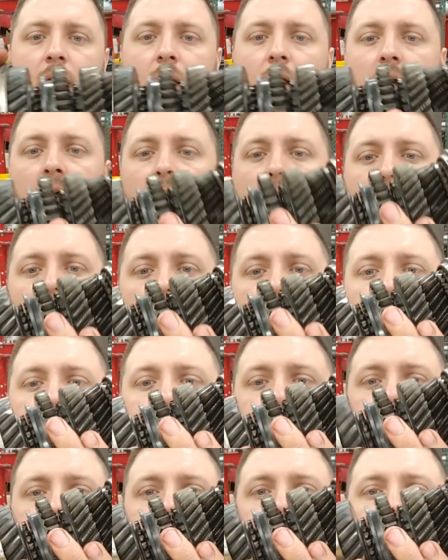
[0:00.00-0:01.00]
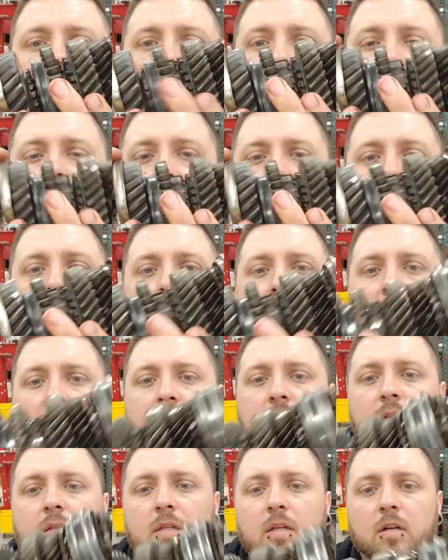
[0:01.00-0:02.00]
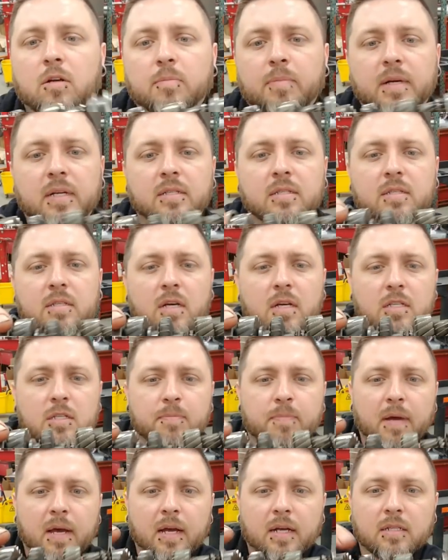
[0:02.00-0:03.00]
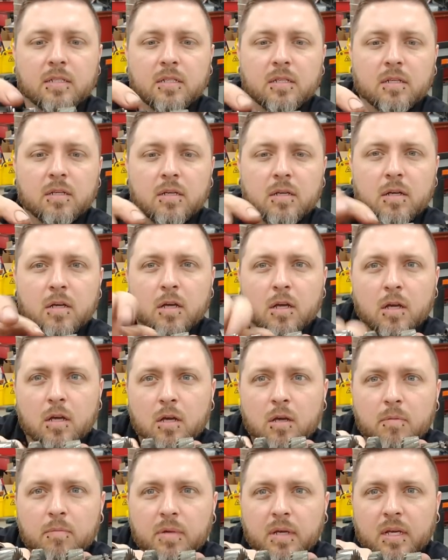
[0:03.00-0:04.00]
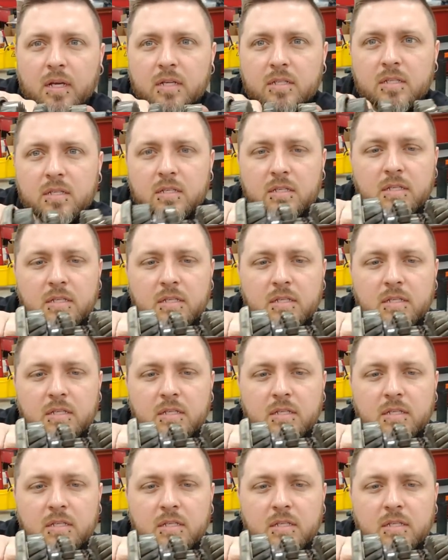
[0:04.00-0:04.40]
um, it's a little bit suspect because the